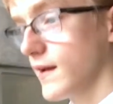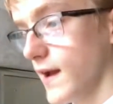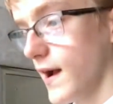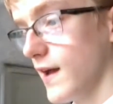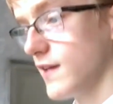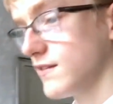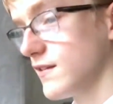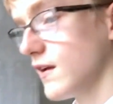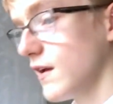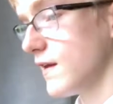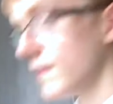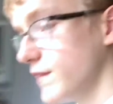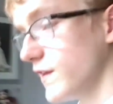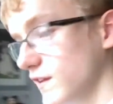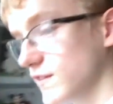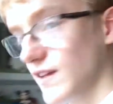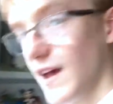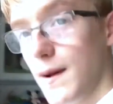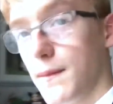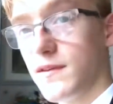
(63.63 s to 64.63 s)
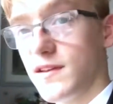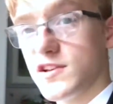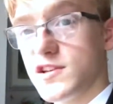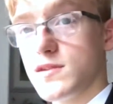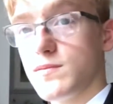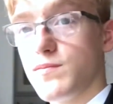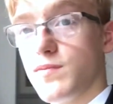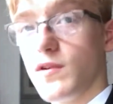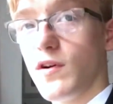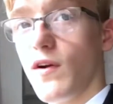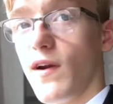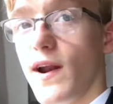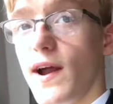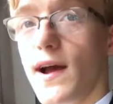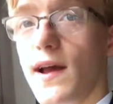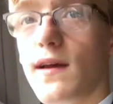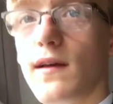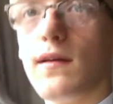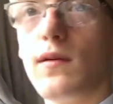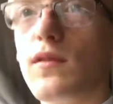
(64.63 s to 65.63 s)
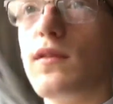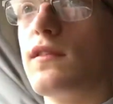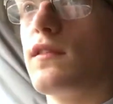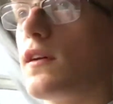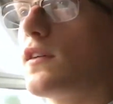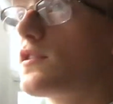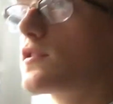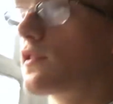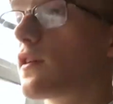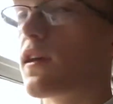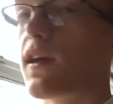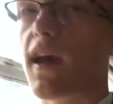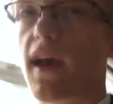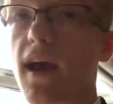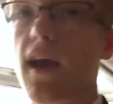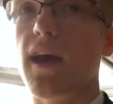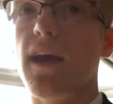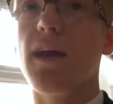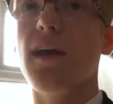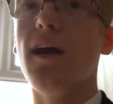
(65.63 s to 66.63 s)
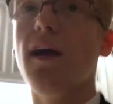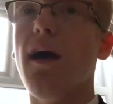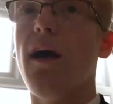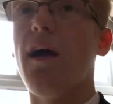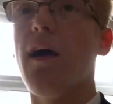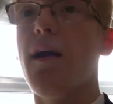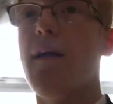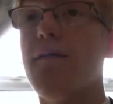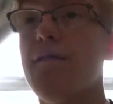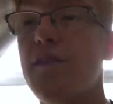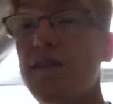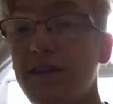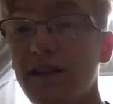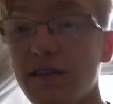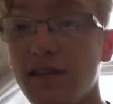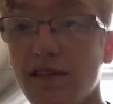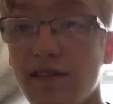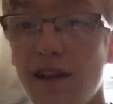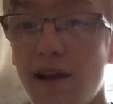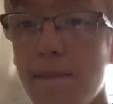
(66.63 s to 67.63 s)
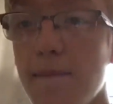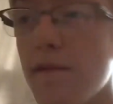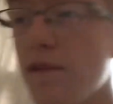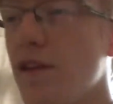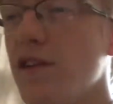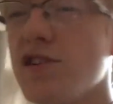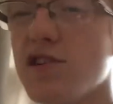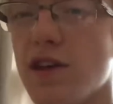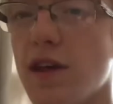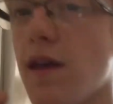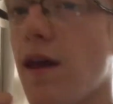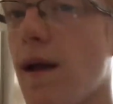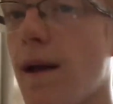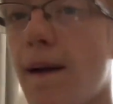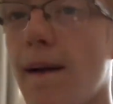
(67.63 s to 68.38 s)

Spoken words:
guys, the exam was actually pretty alright. It was actually a physics exam. It was actually...